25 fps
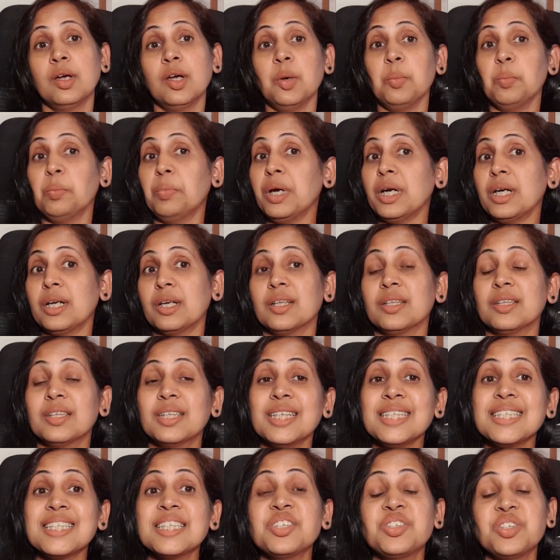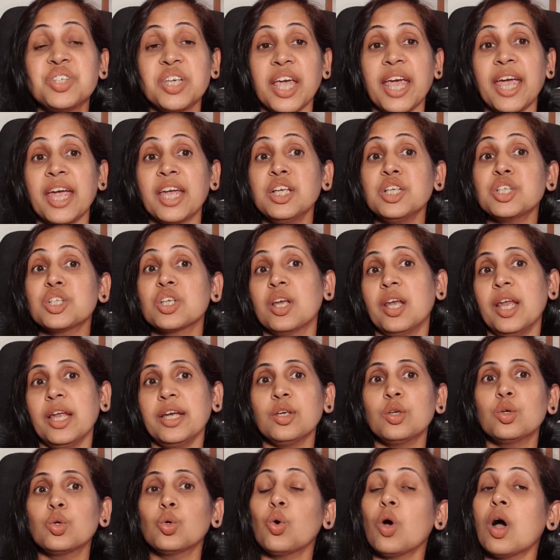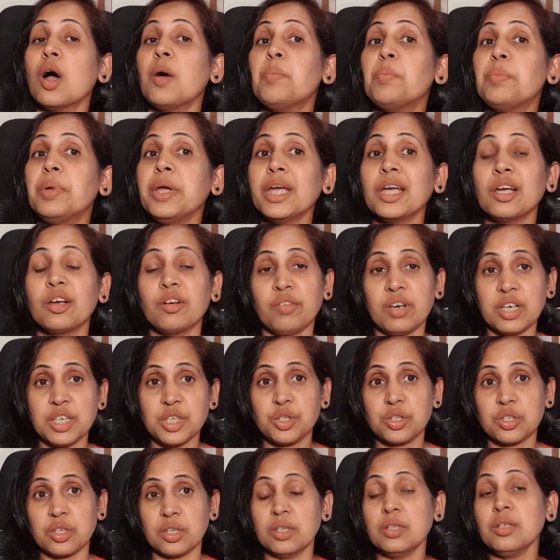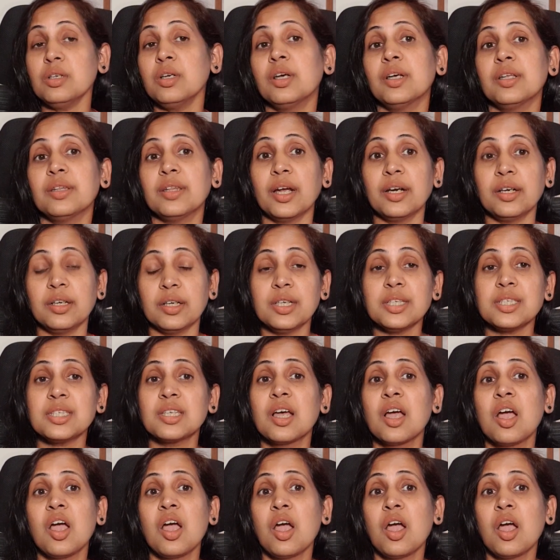But this change led to a big question, that is,